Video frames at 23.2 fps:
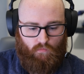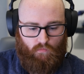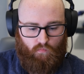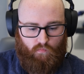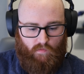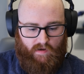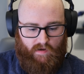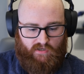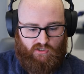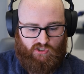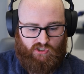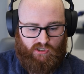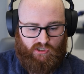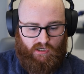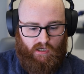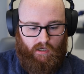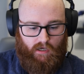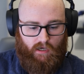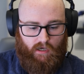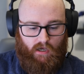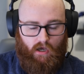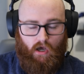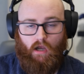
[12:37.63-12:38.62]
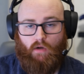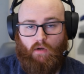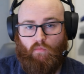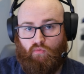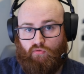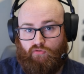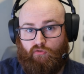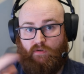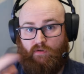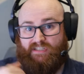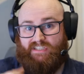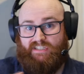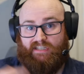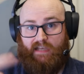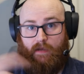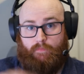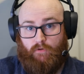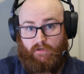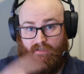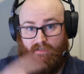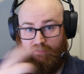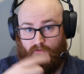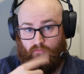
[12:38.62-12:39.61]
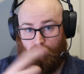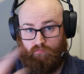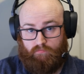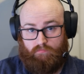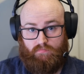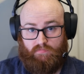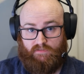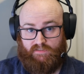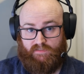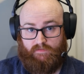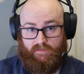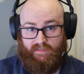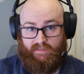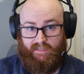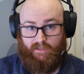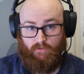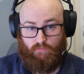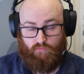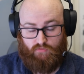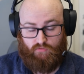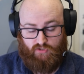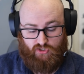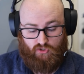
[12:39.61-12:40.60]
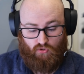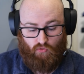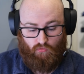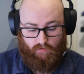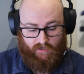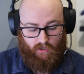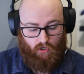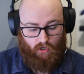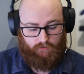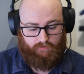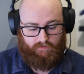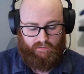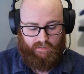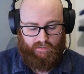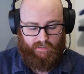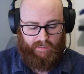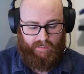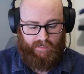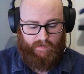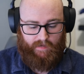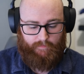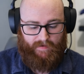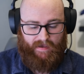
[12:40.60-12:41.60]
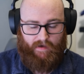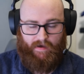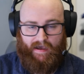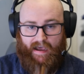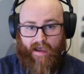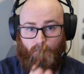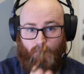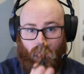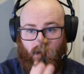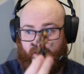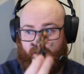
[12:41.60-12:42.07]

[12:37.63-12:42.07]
which I will do a separate little story on about how I